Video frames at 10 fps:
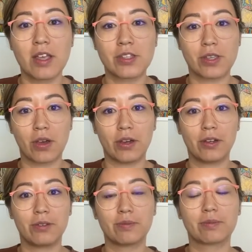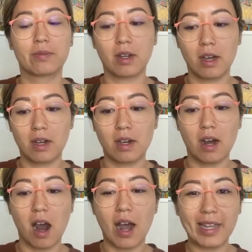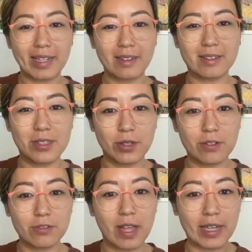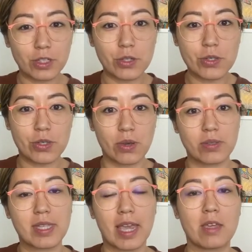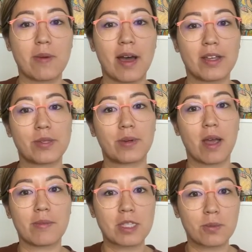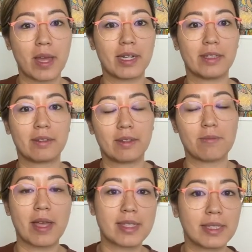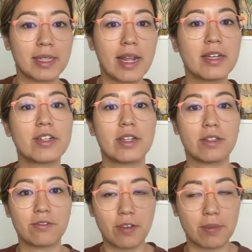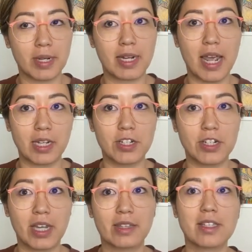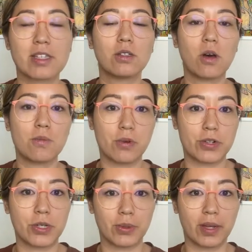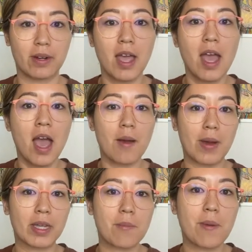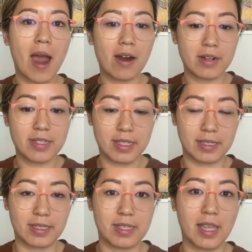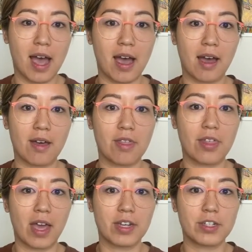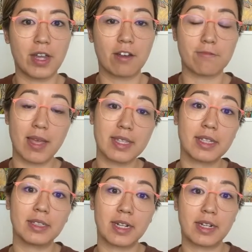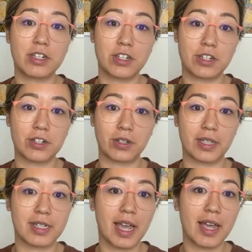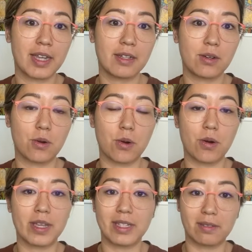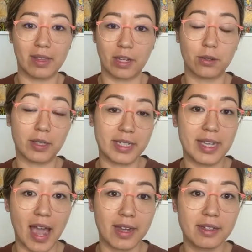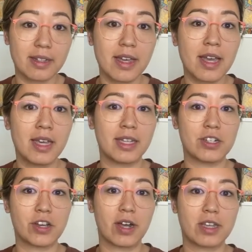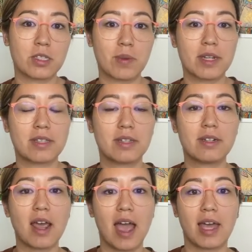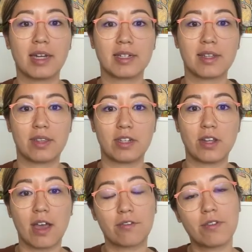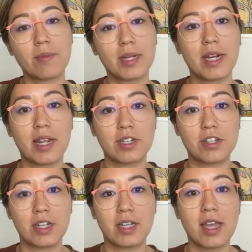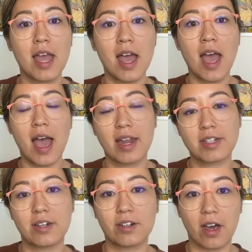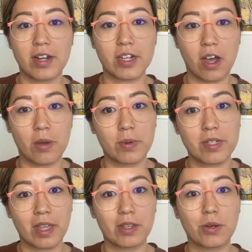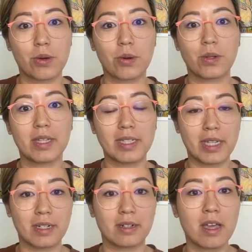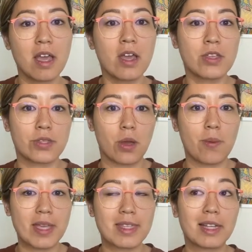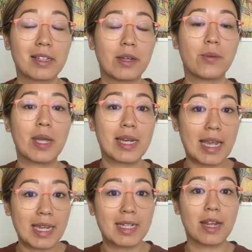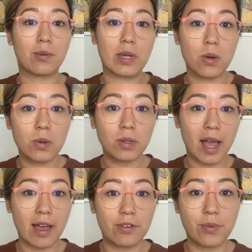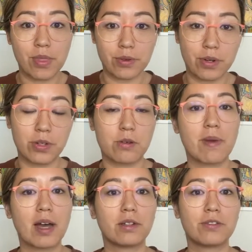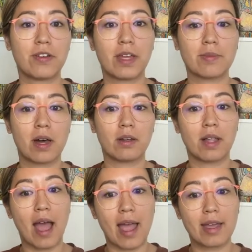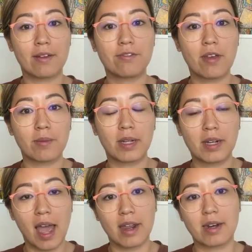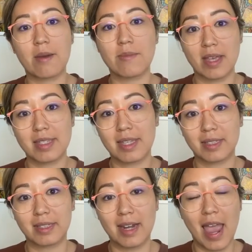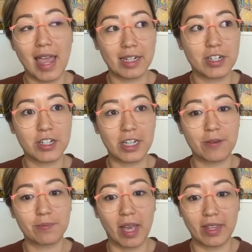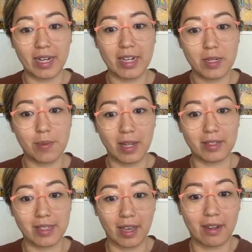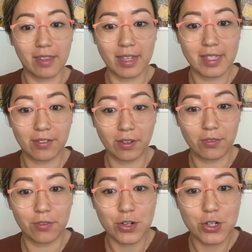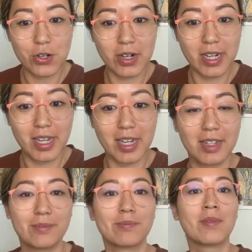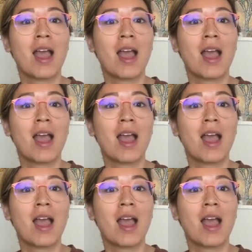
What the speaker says: So I sort of like use those key parts when I'm explaining the masculine energy and the feminine energy, and lot more to it. And my comparisons are that you have masculine energy during the day, or they call it yang in Chinese medicine, and then you have feminine energy at nighttime, which they call yin. So basically we need, and we all have, whether or not you're male or female, a feminine and a masculine energy, and they need to balance out. And thanks everyone for joining.